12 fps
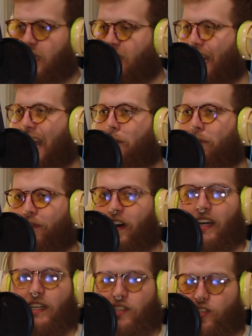same
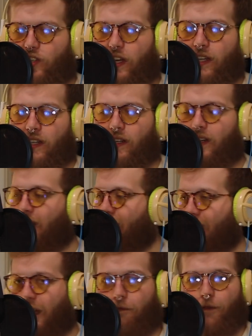fucking shit
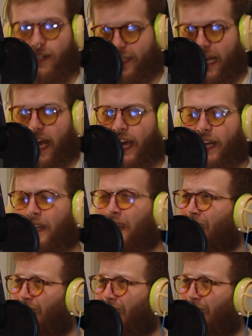different day.